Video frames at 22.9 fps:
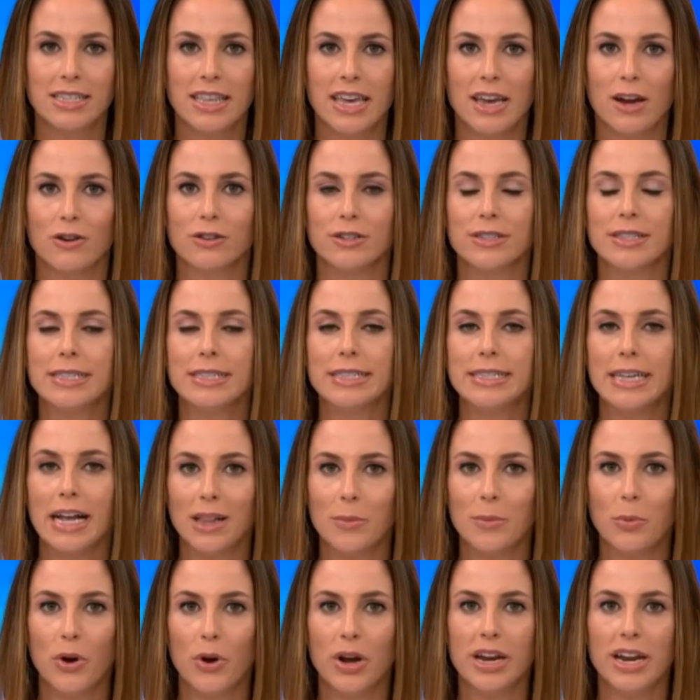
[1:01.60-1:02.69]
they are
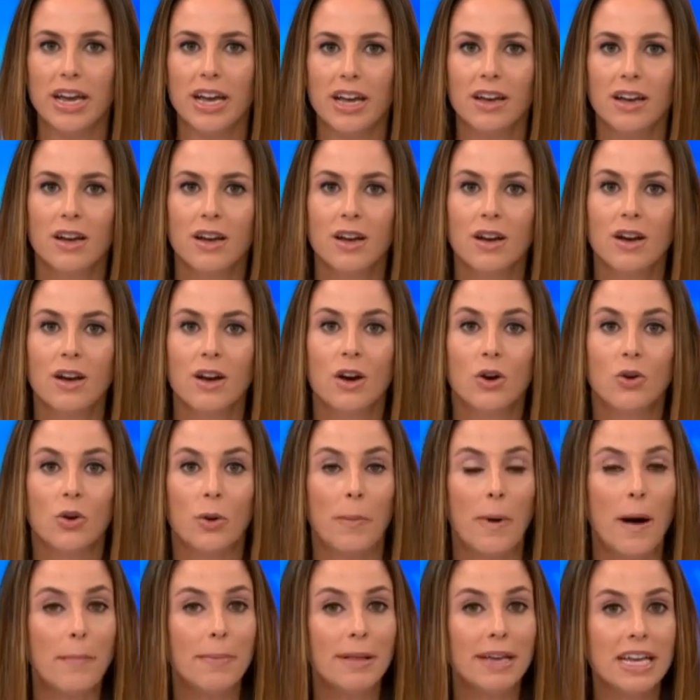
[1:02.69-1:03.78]
celebrating.
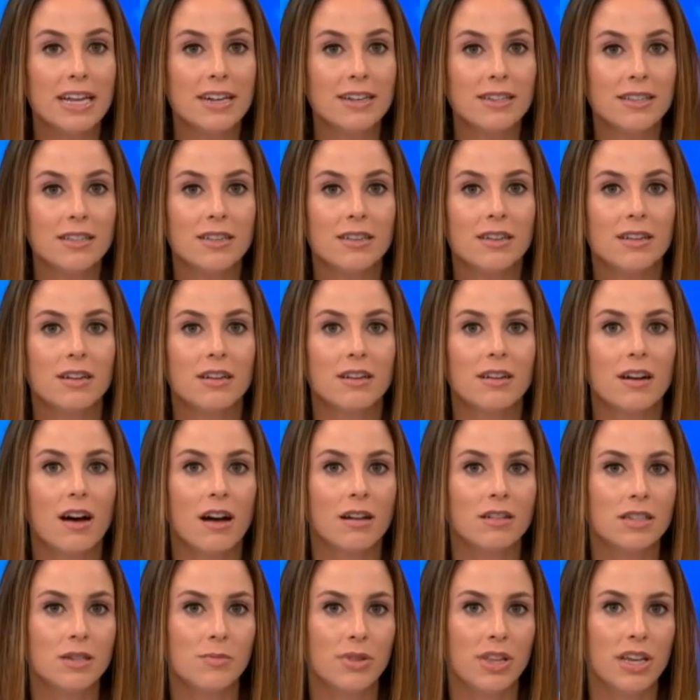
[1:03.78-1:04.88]
Republicans,
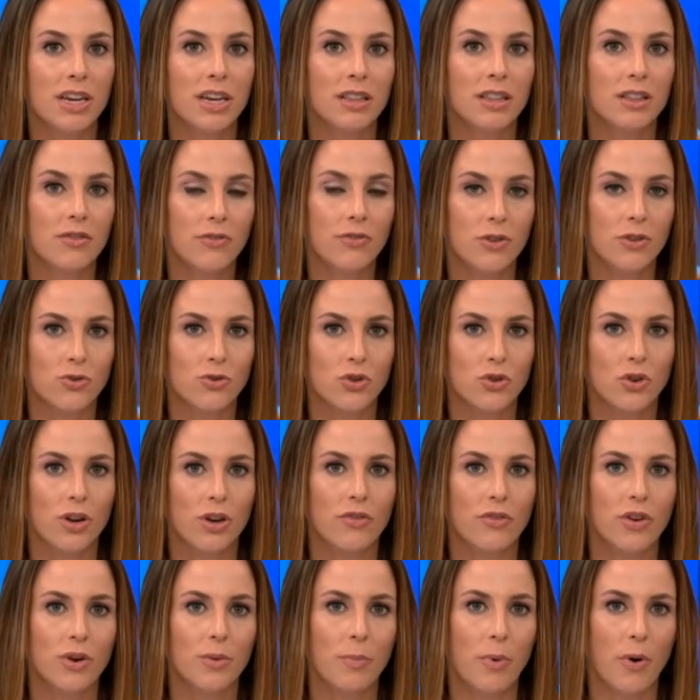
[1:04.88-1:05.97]
contemplating the future of
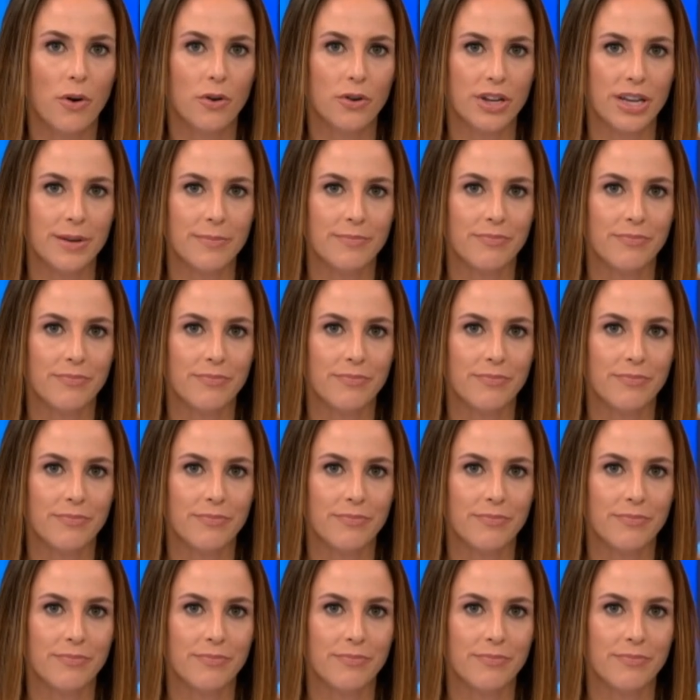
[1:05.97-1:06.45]
their party.